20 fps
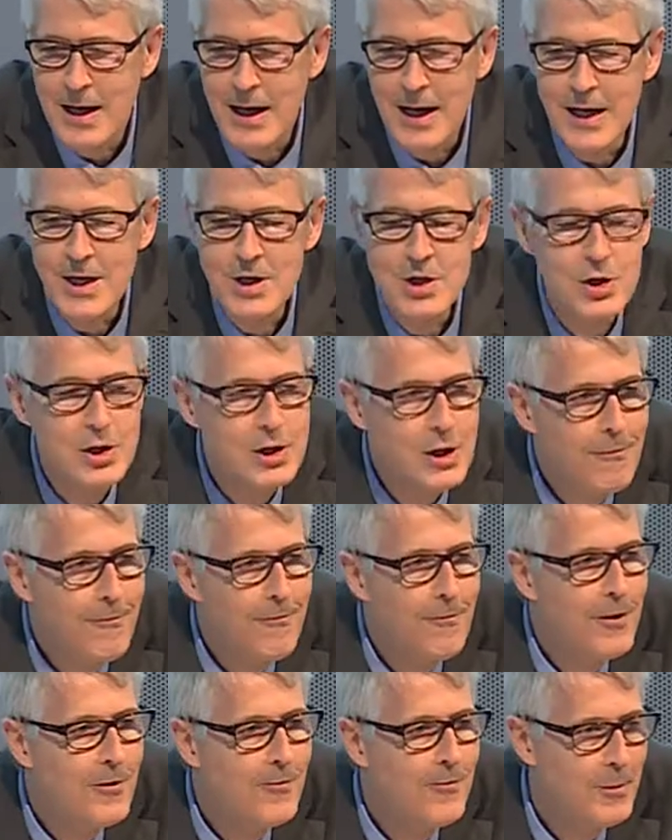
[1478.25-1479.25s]
It's
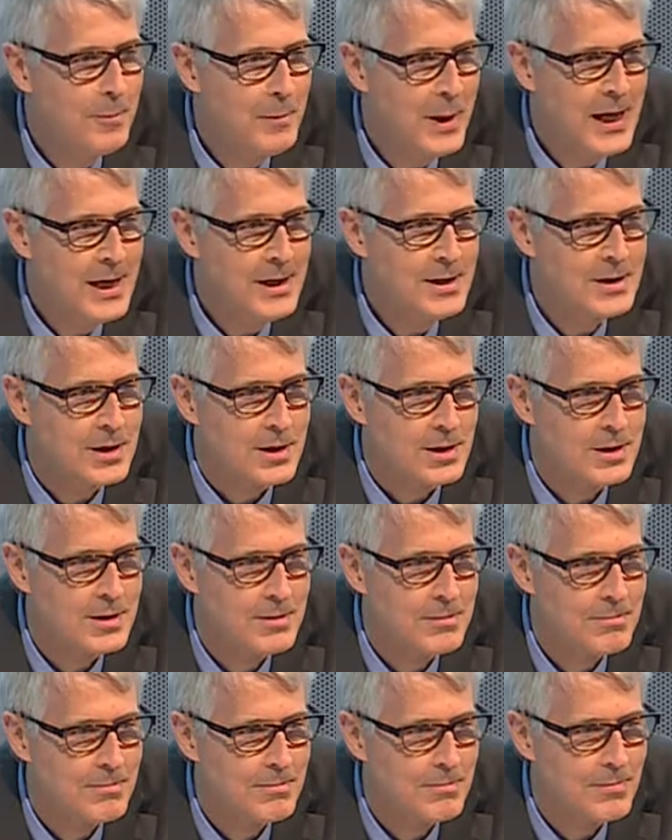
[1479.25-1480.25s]
different for masses.
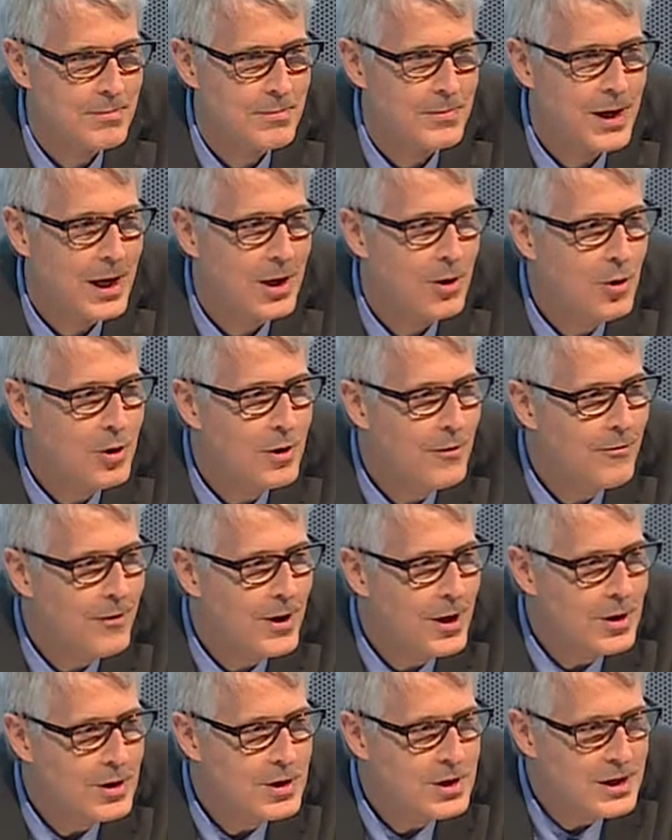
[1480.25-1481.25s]
They look
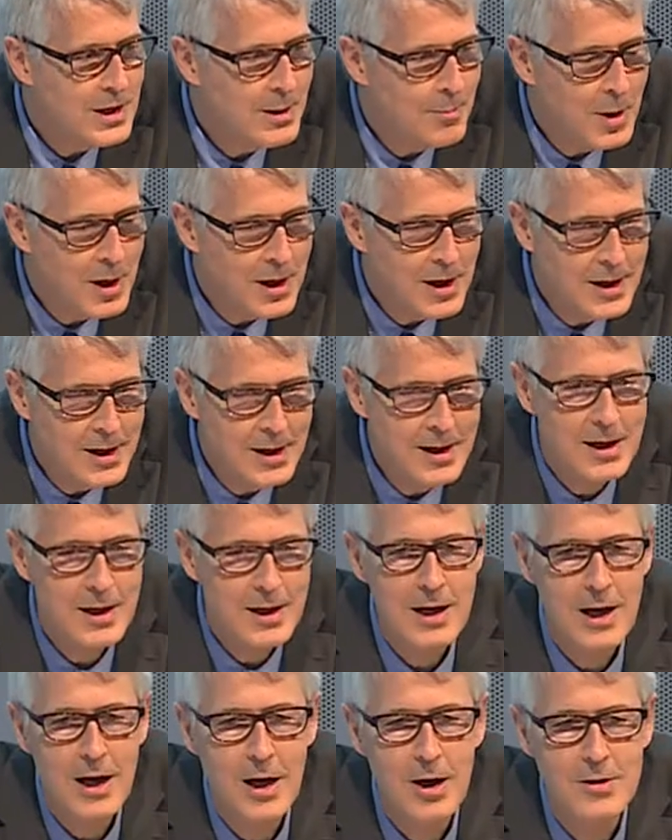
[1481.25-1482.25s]
very similar
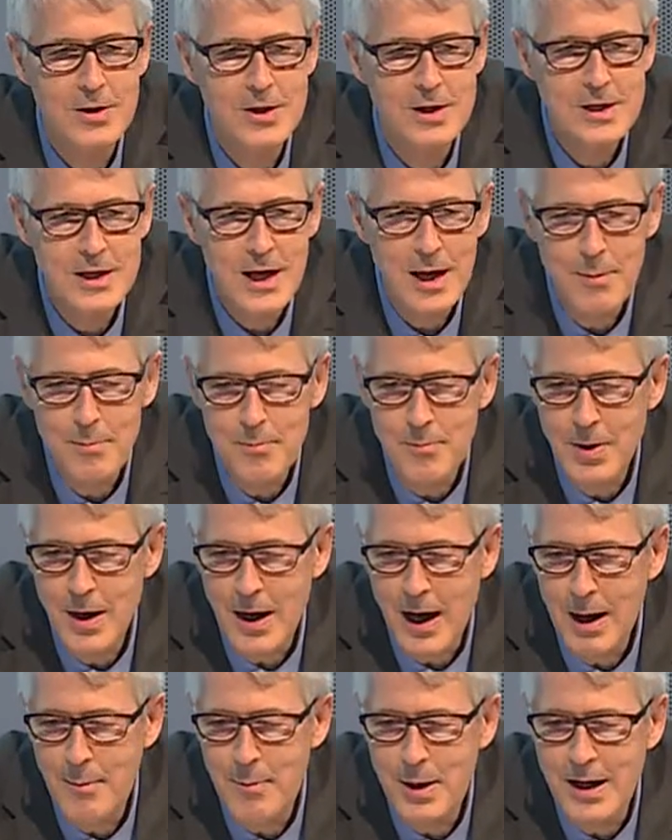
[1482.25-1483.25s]
on some,
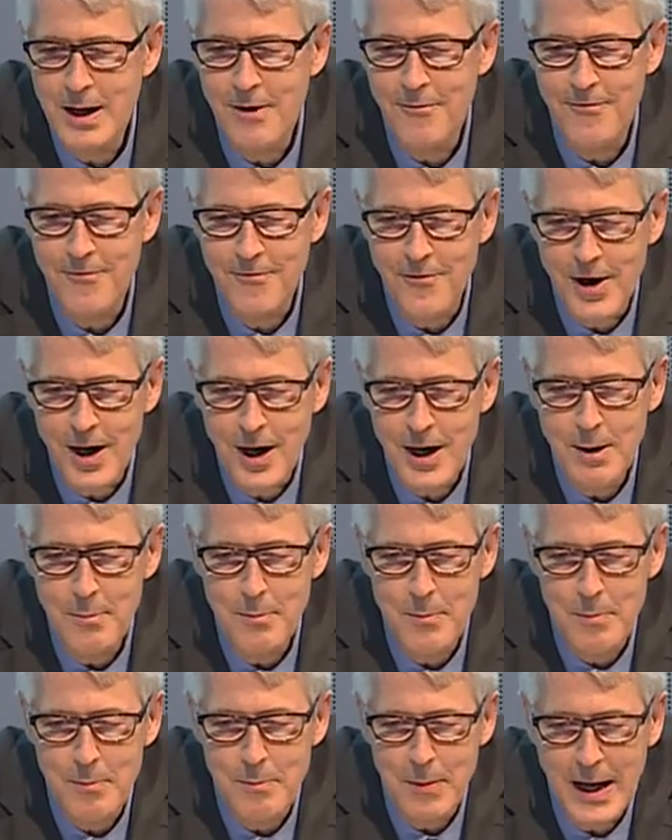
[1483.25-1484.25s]
I mean, very
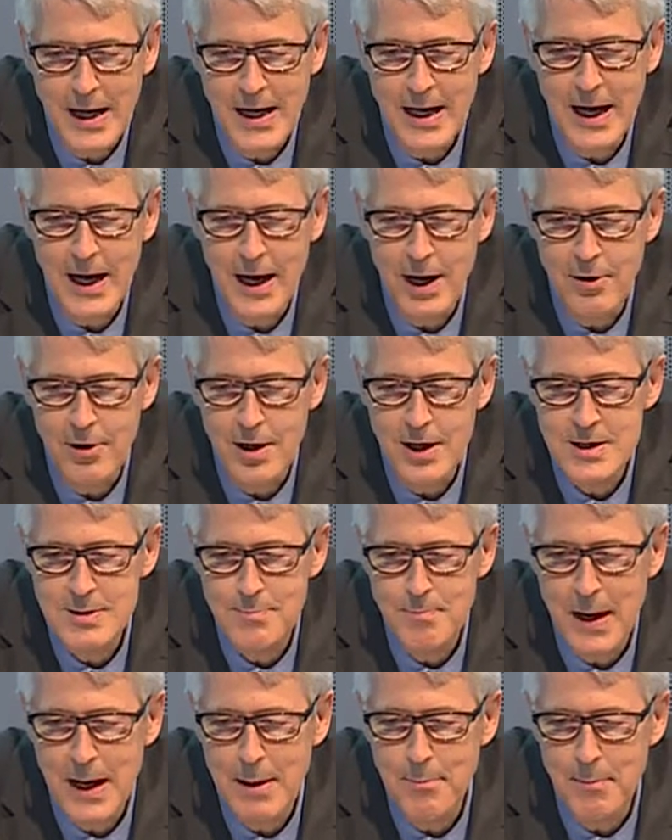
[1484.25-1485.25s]
many areas
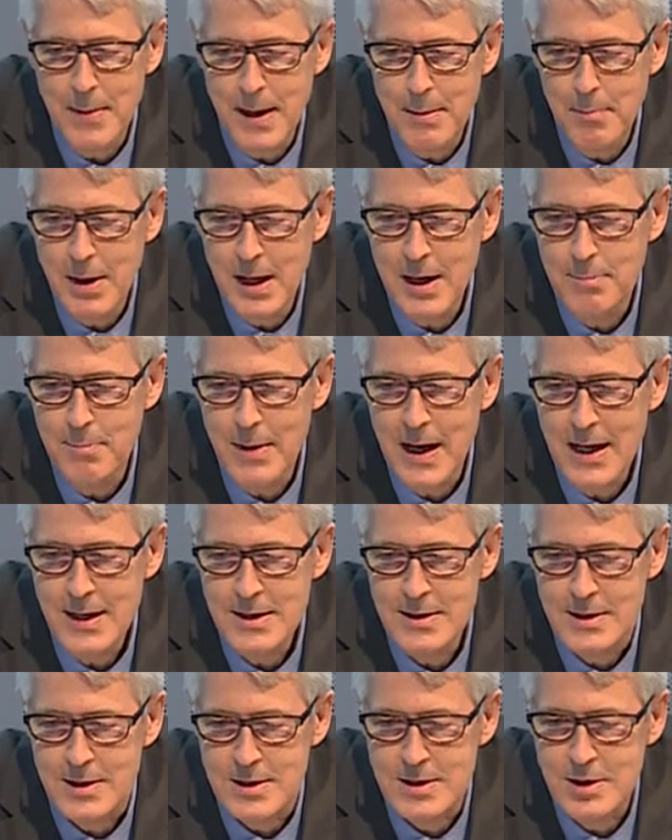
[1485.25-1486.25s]
may mimic
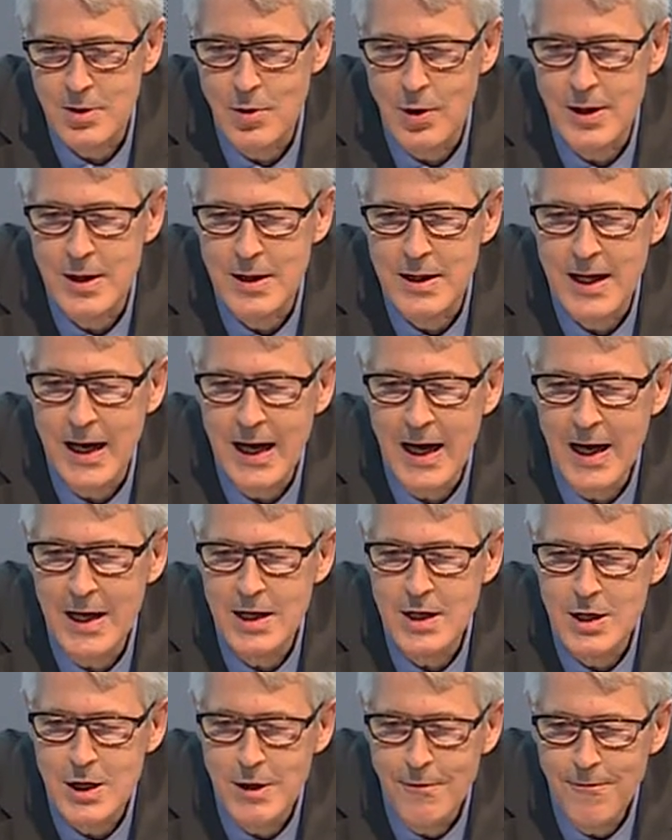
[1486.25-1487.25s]
masses. So they are
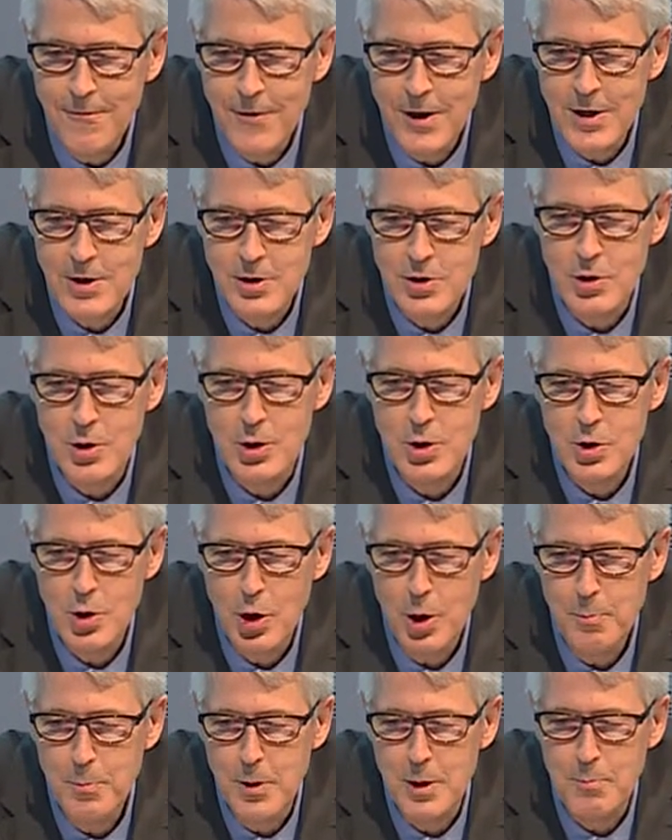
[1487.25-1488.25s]
difficult to
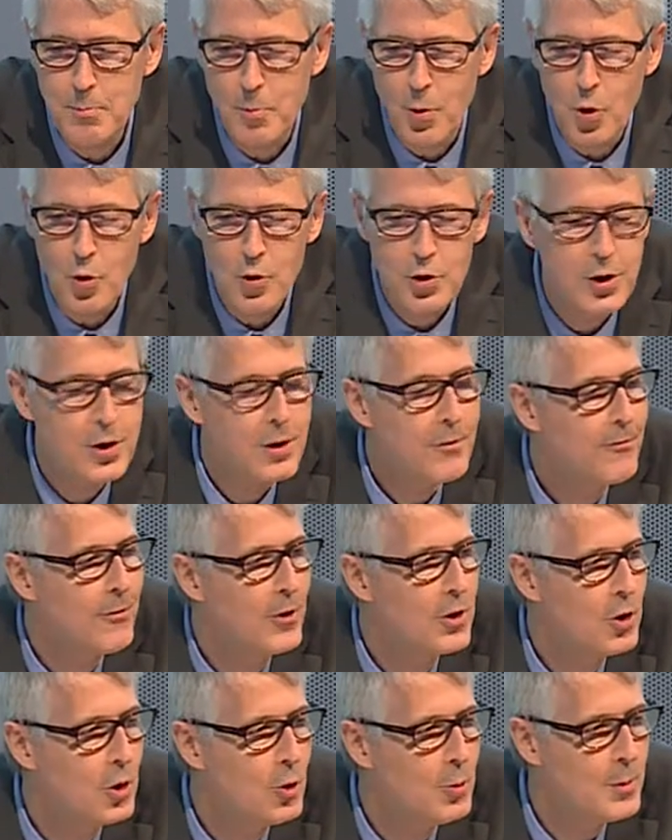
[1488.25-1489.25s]
interpret both for
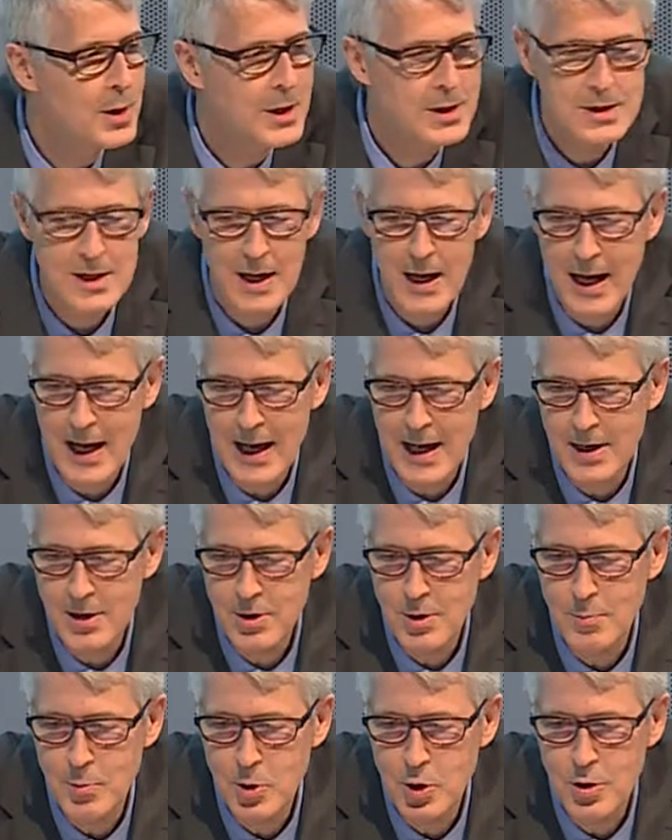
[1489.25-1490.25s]
humans and
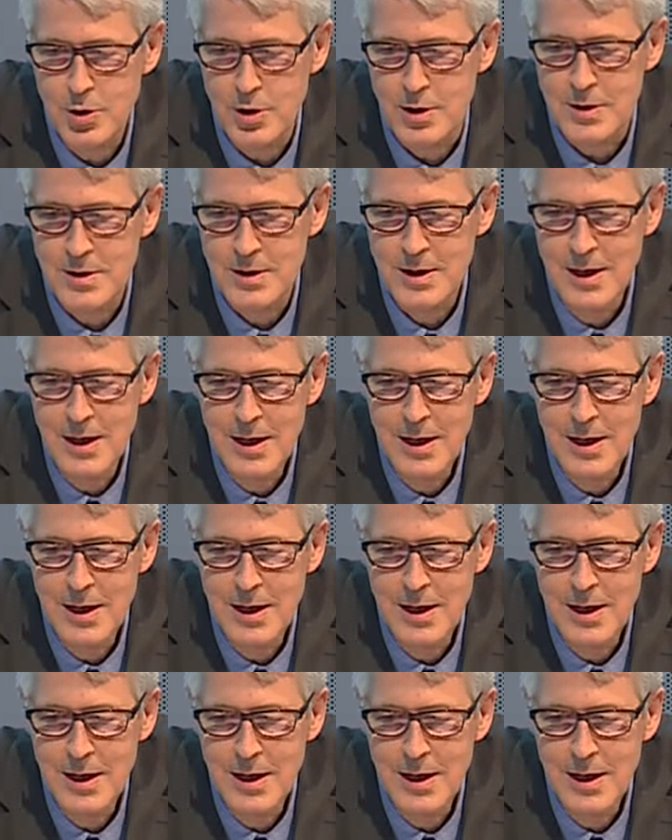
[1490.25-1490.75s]
computers.